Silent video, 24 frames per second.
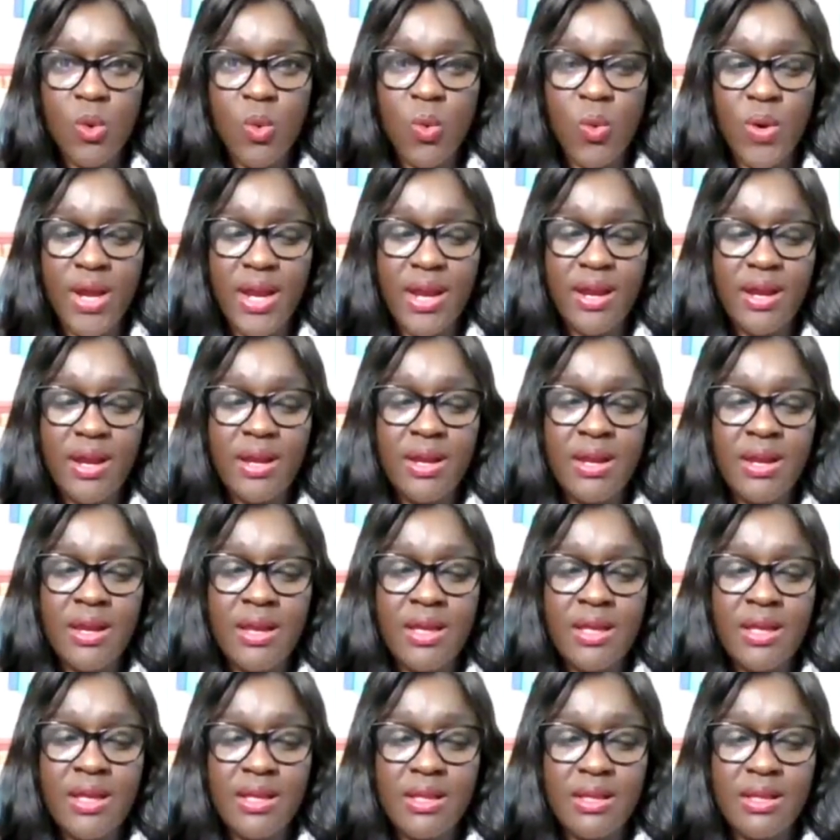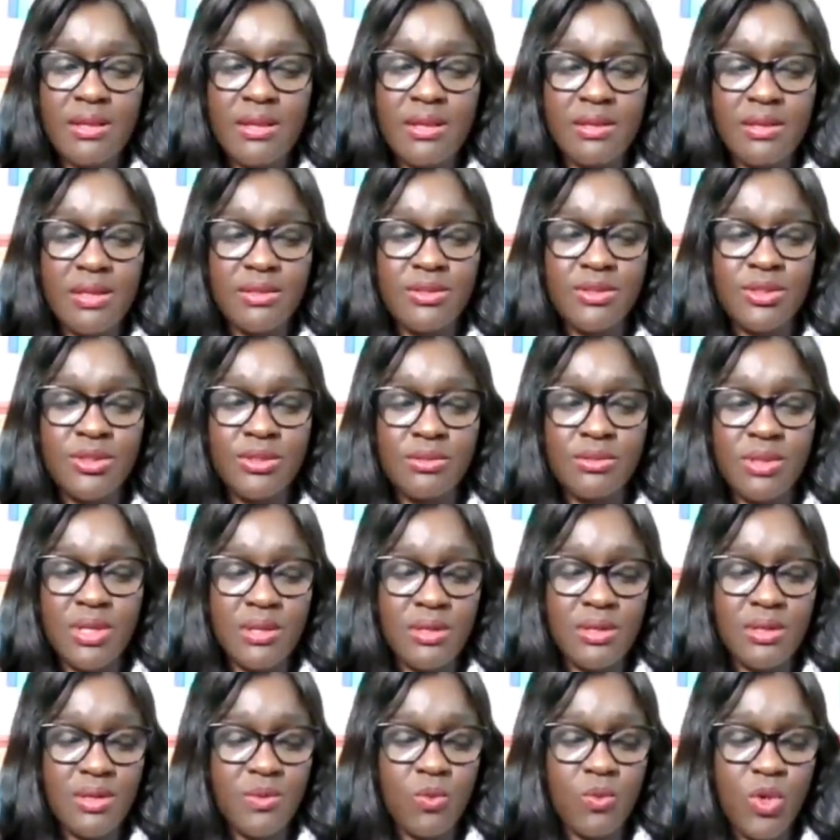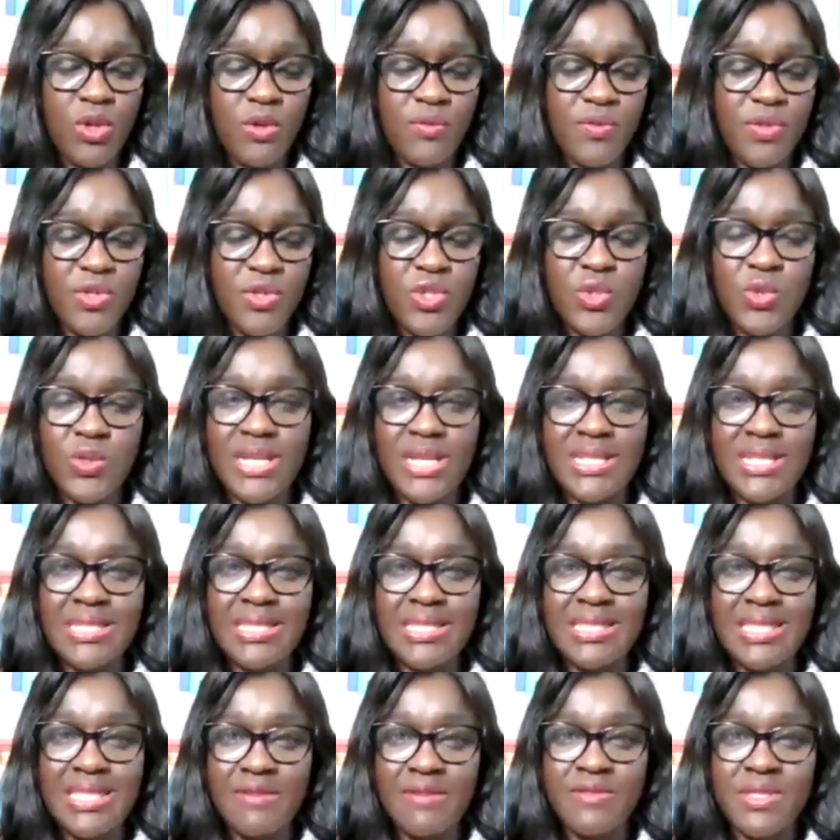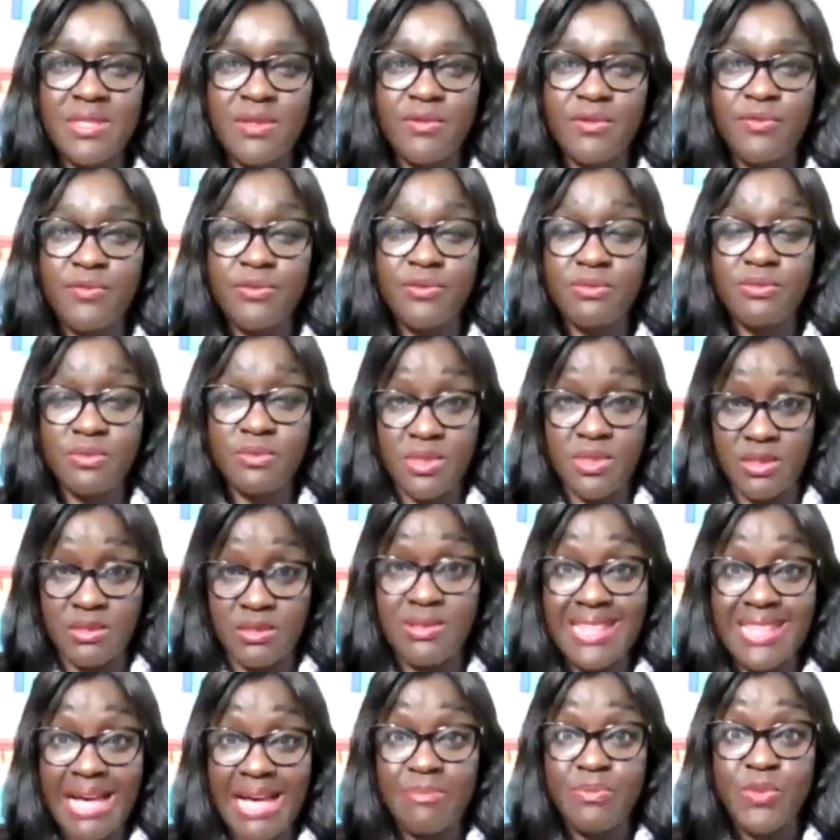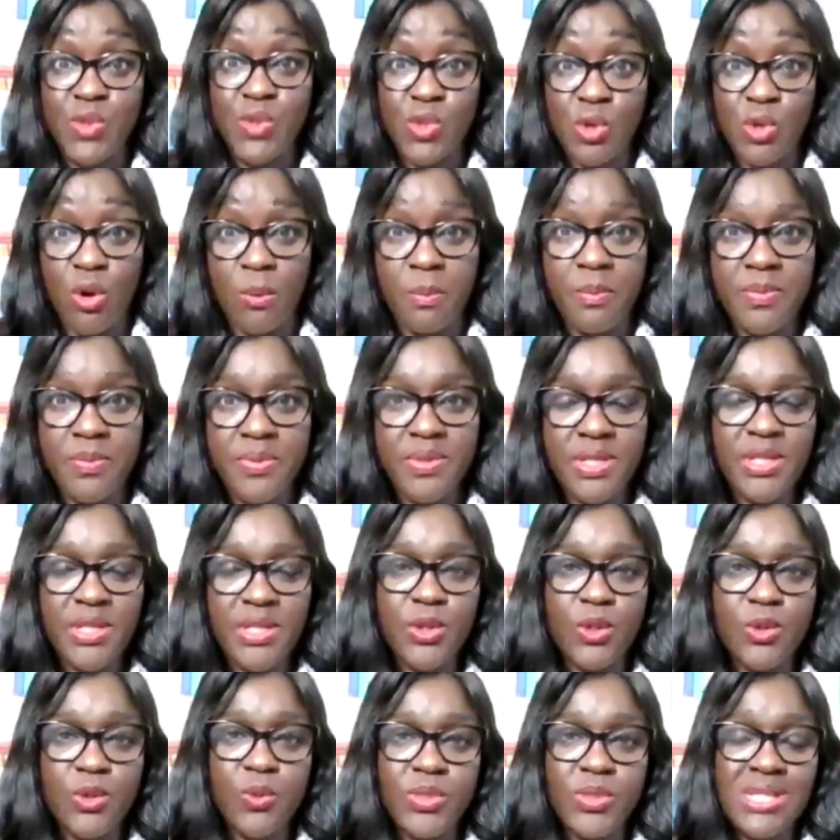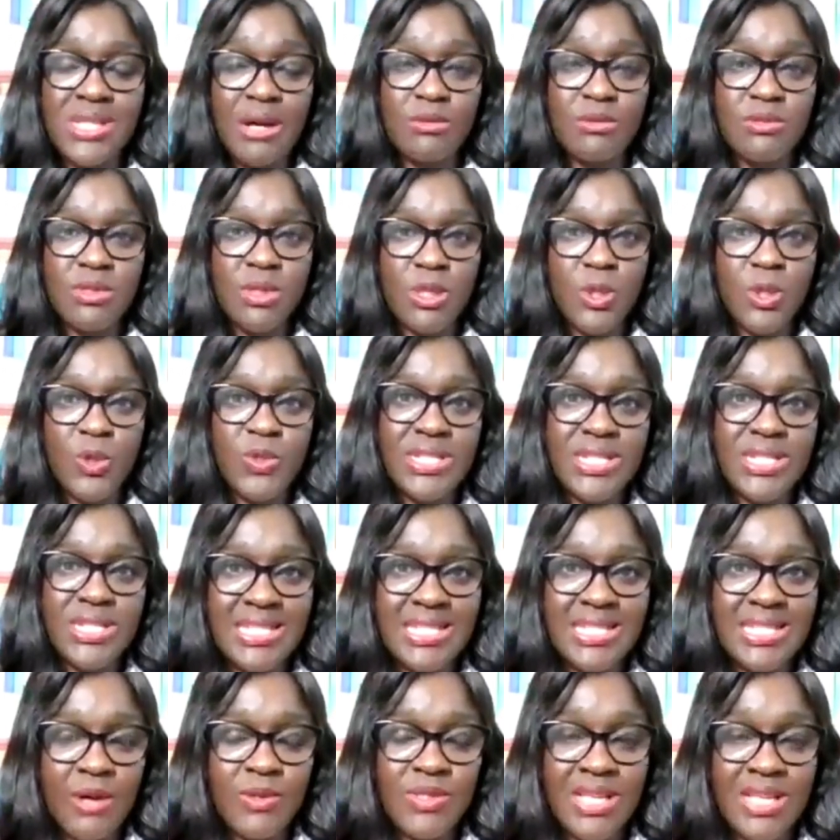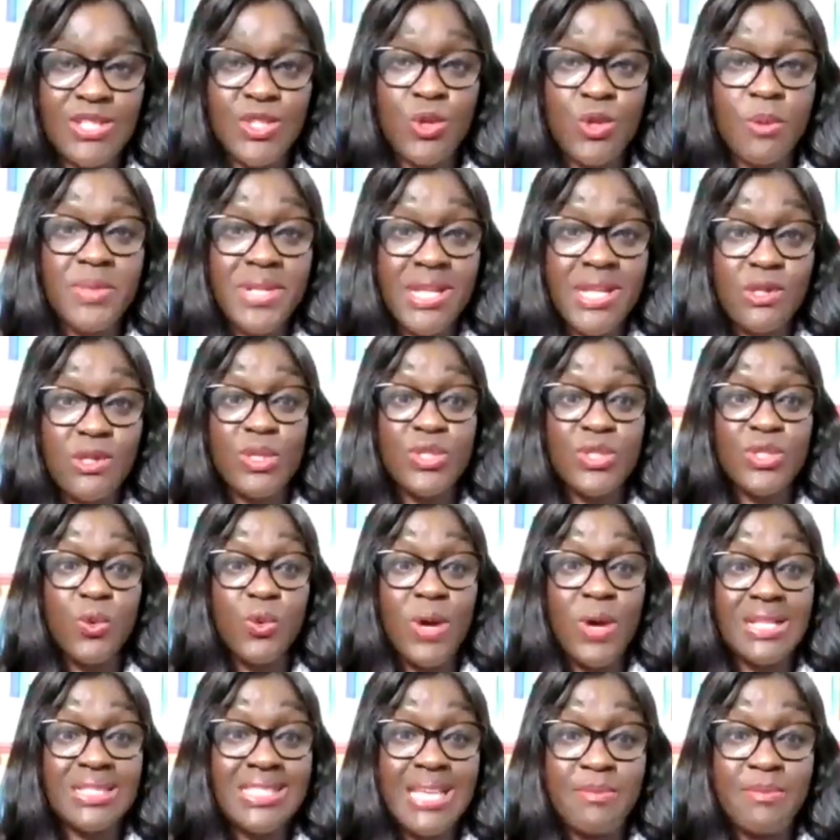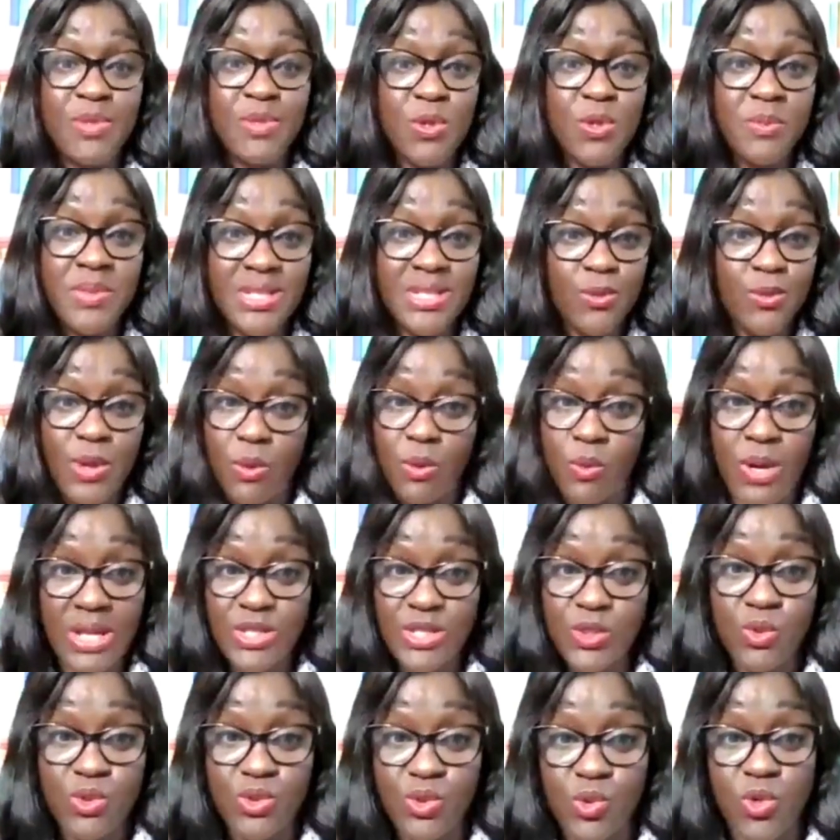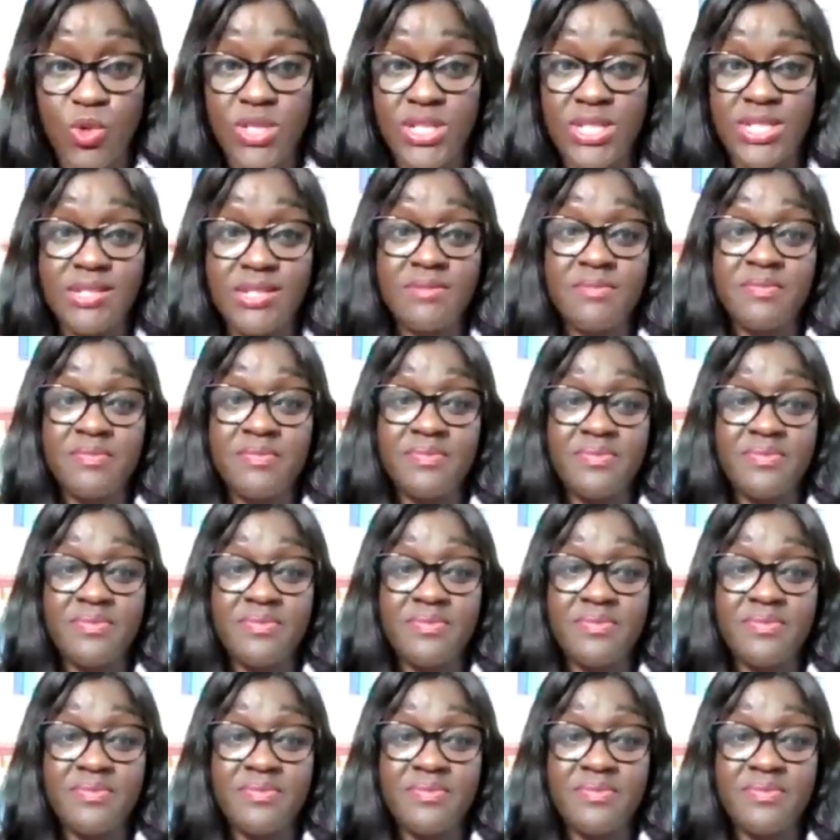where one of the students left the laptop, without closing it out, and somebody else went to go and type something while it was running.